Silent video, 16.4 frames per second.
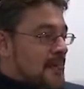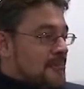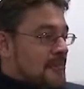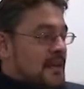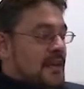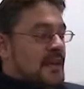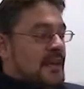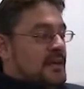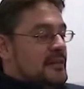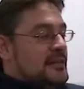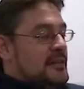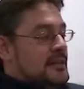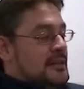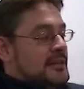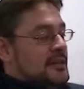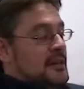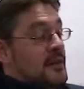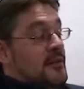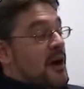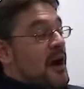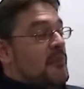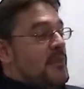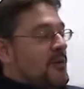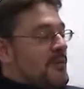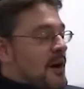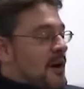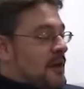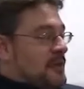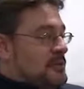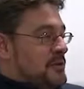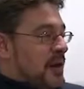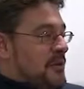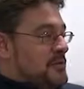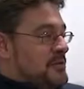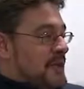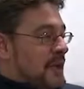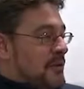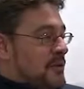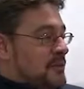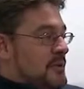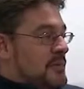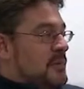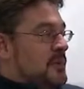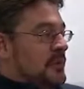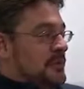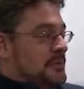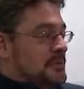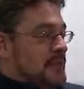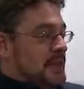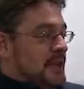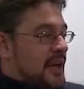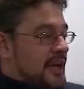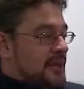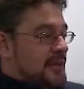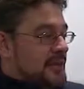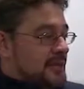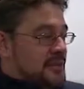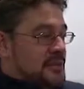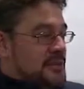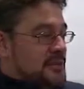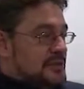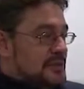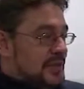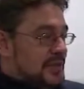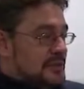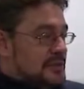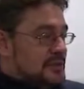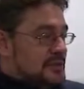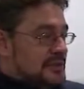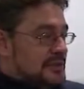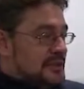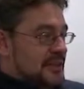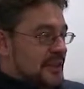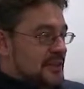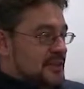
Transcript: But I was there on Memorial Weekend, and of course that was